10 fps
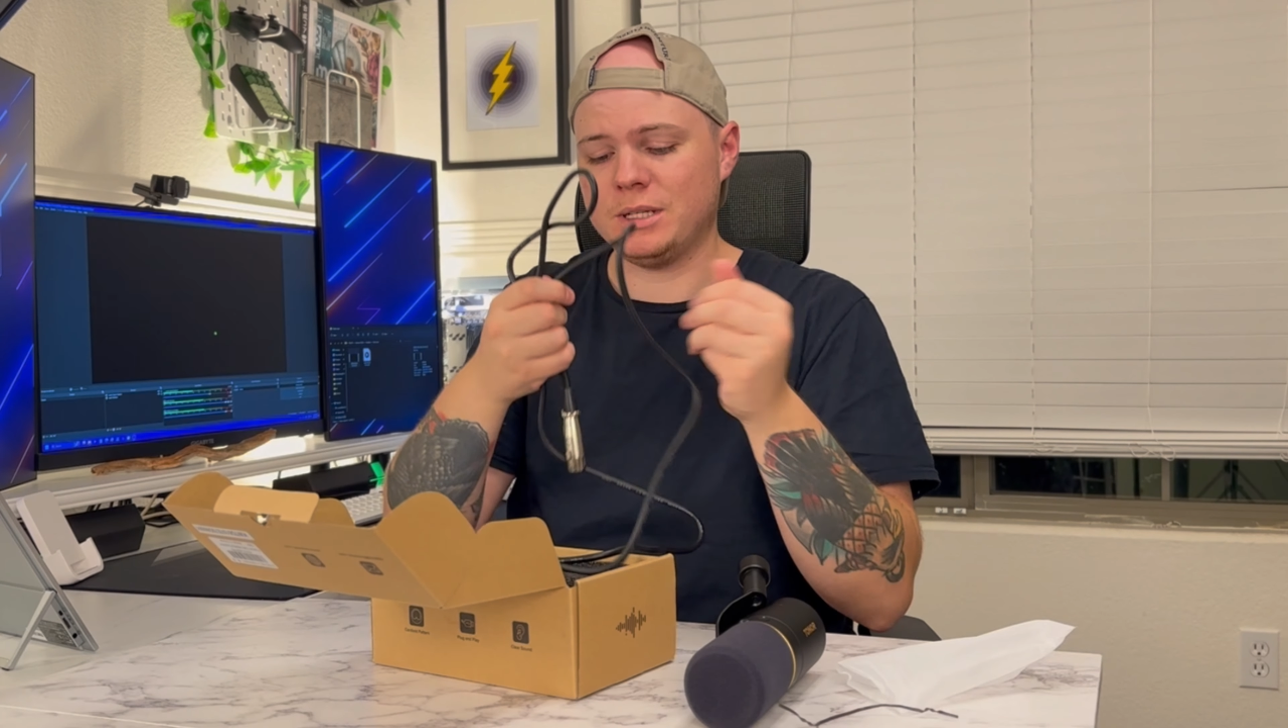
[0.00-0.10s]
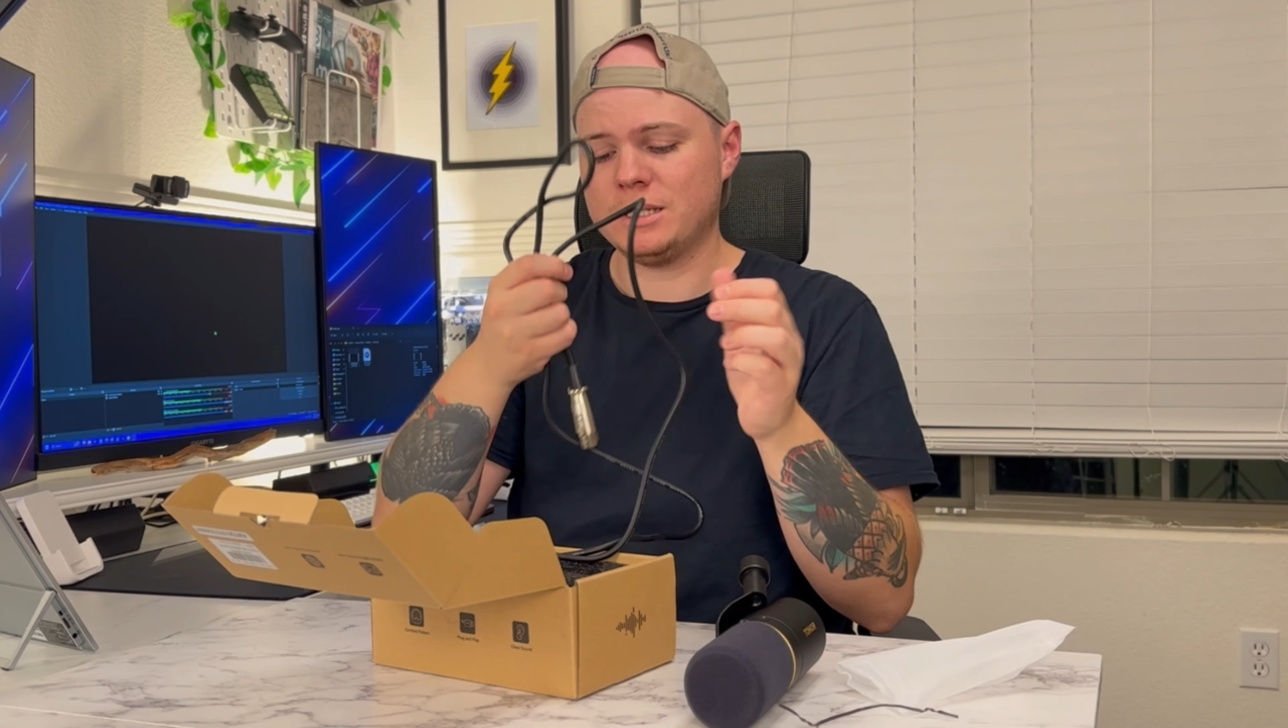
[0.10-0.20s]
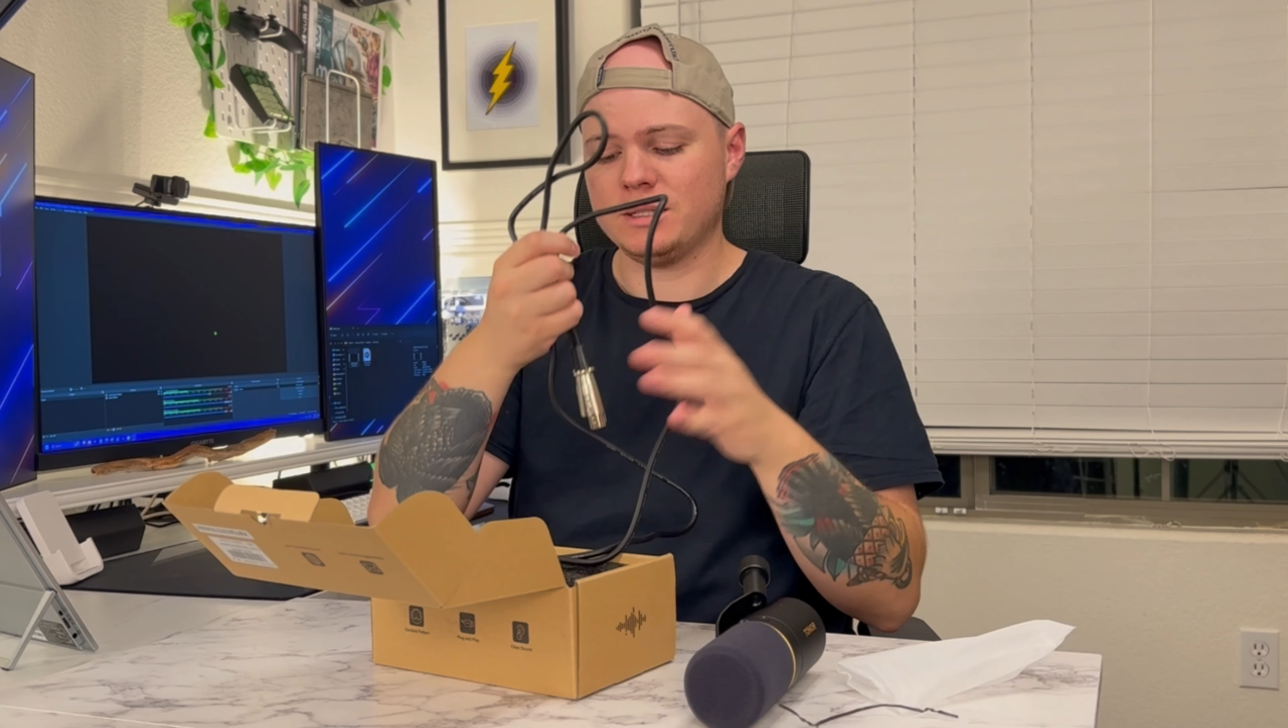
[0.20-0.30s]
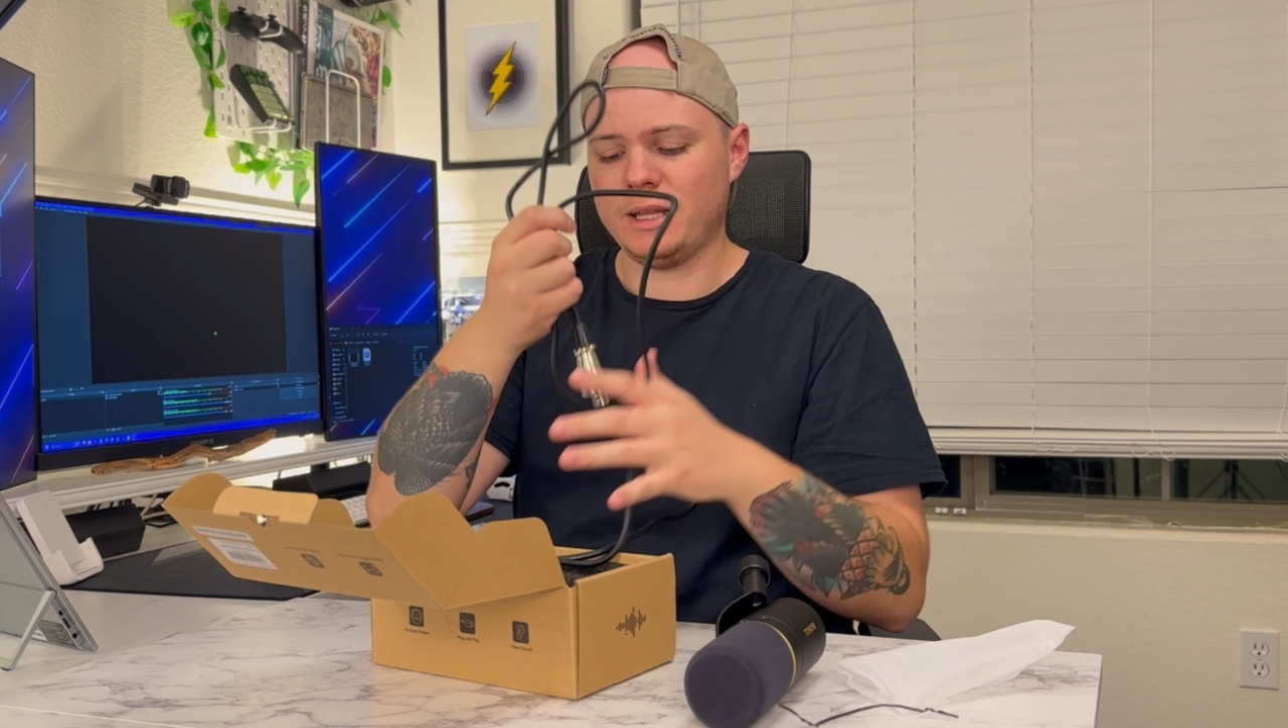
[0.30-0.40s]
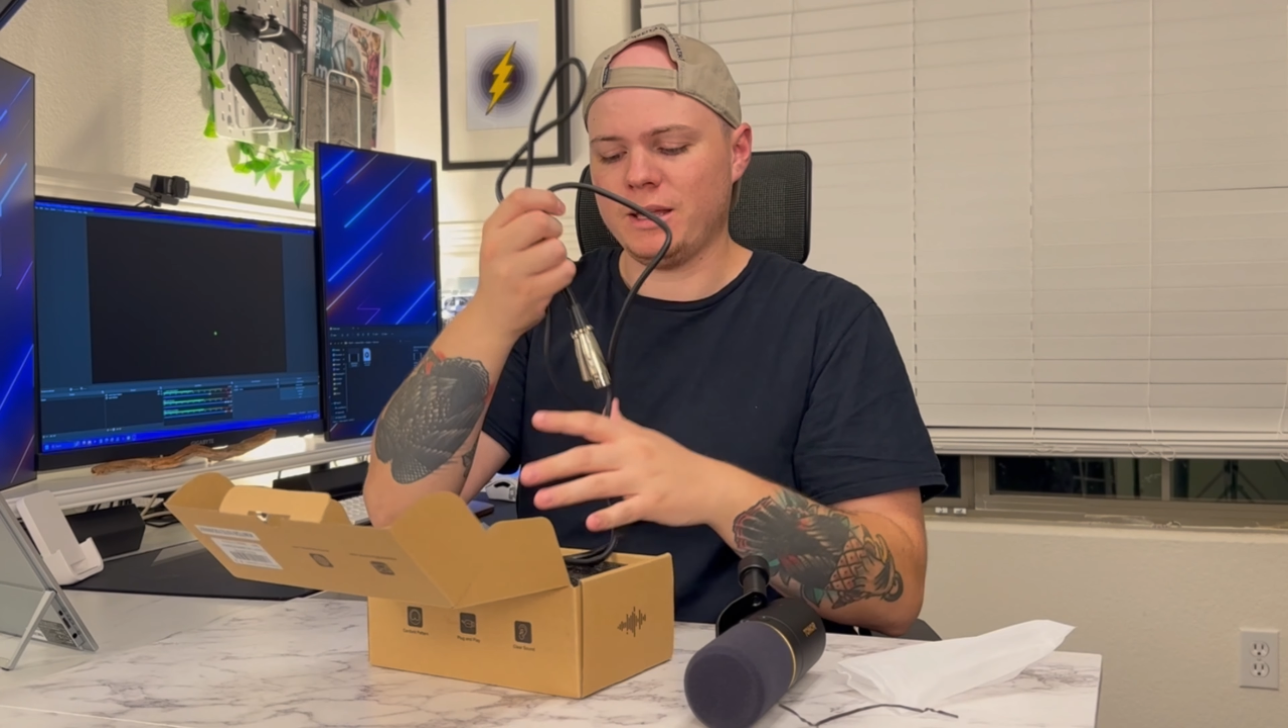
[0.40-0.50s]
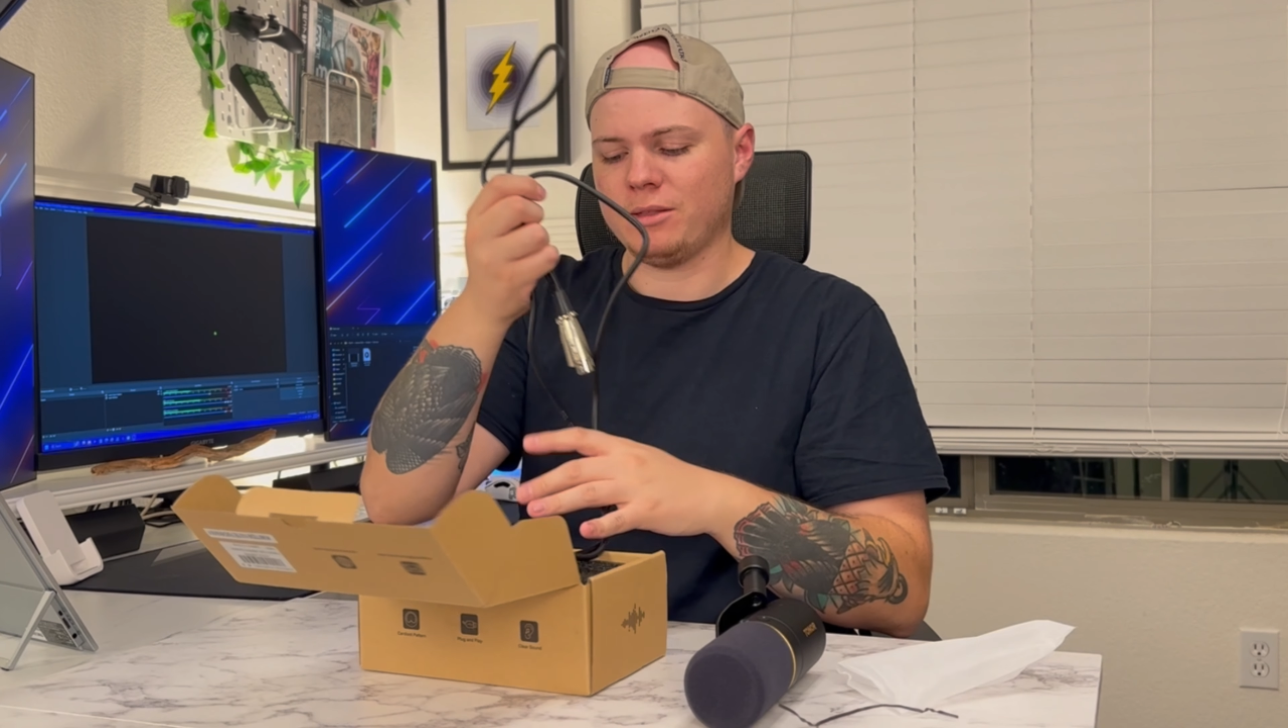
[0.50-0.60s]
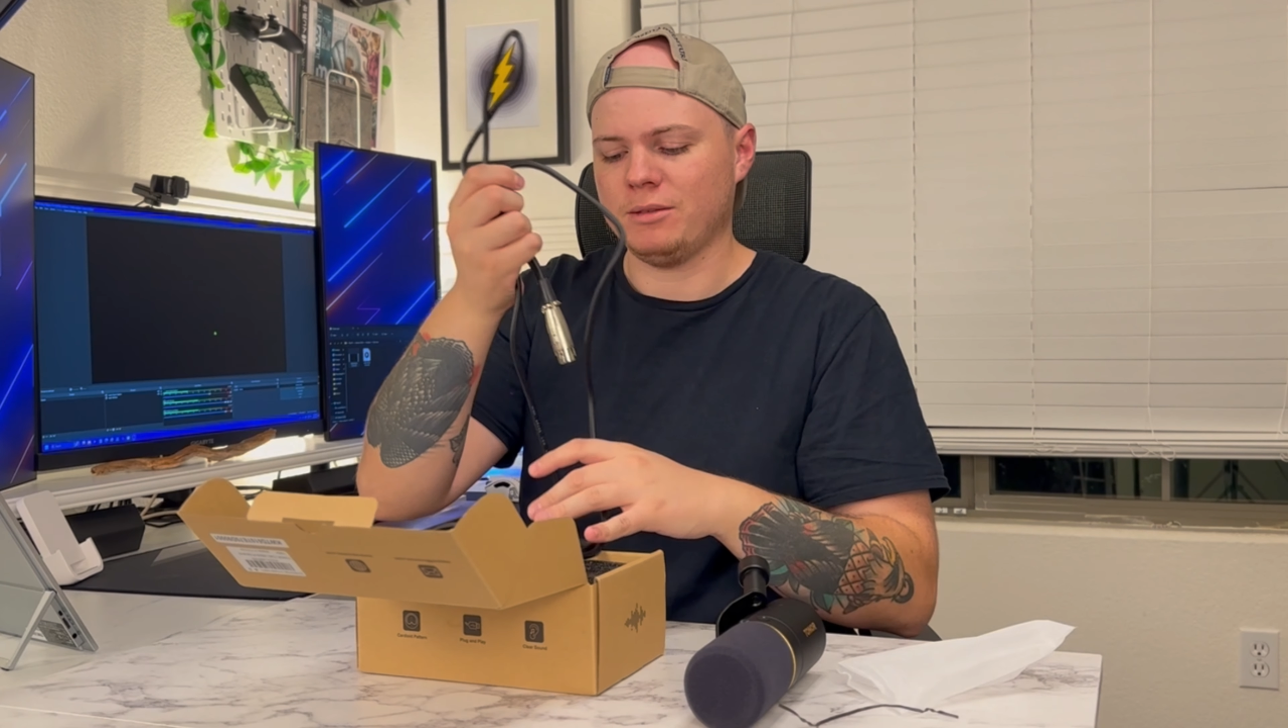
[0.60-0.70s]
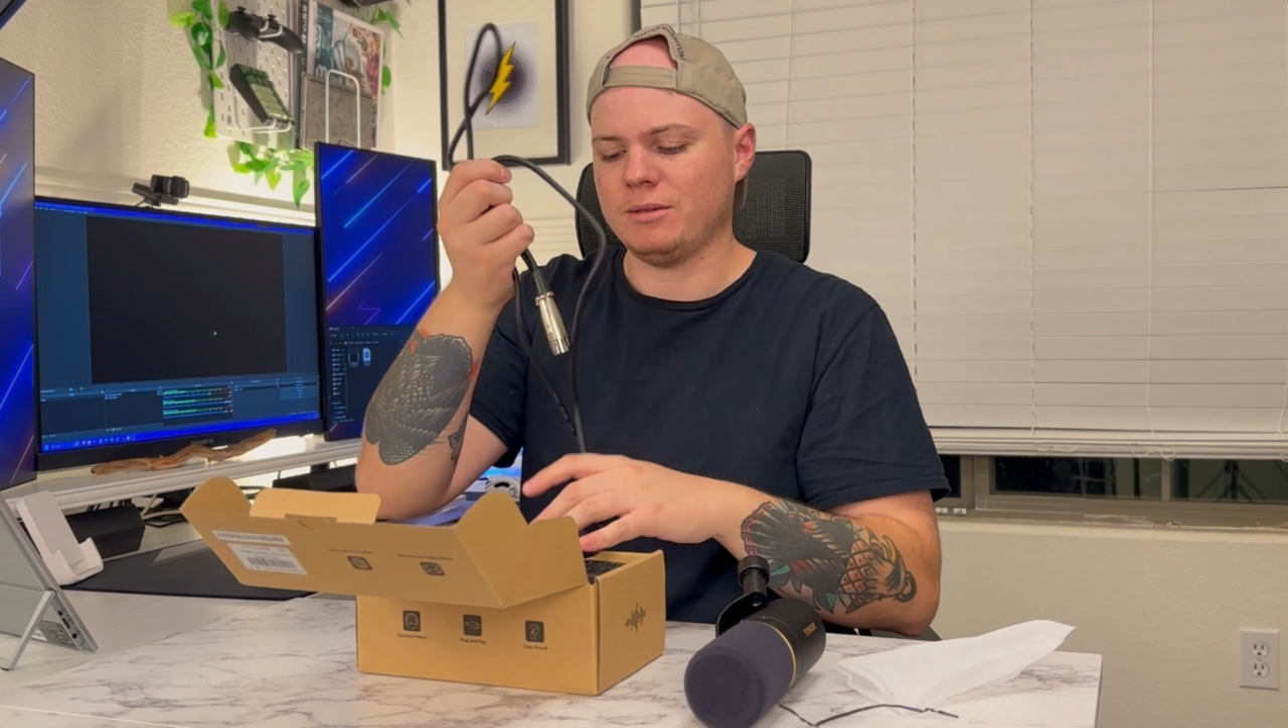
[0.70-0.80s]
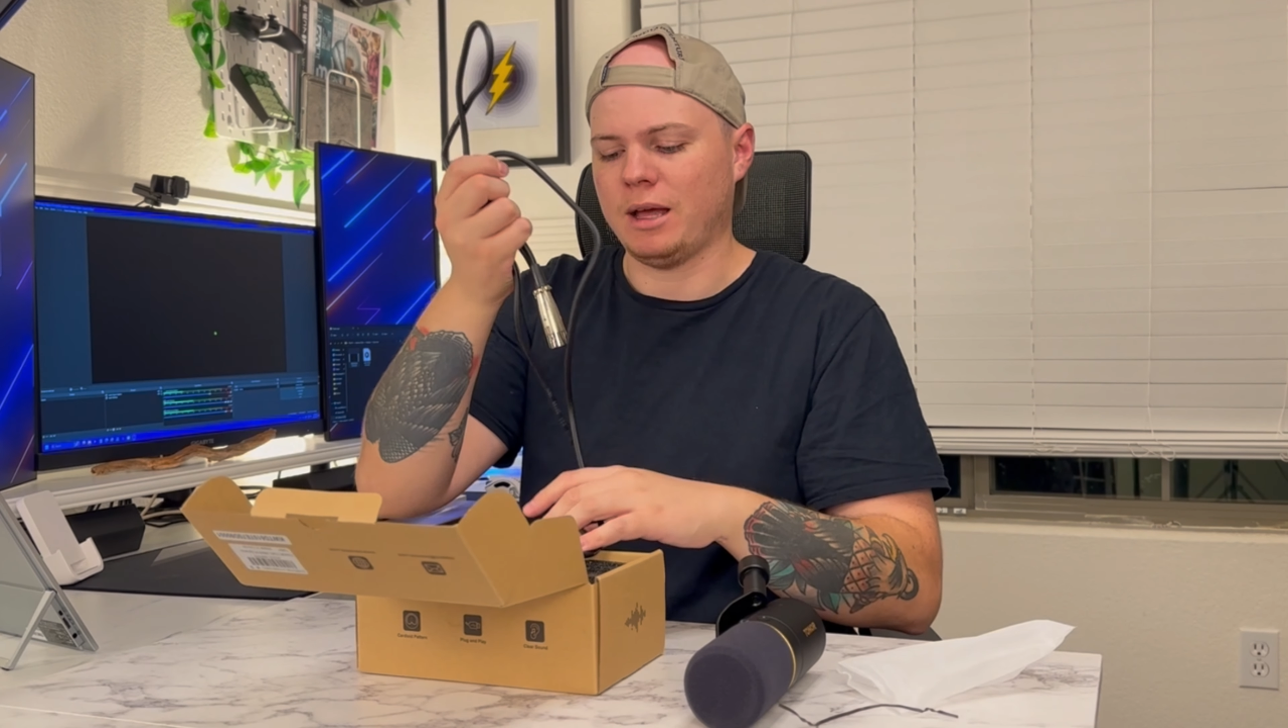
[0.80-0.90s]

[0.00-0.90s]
decent length.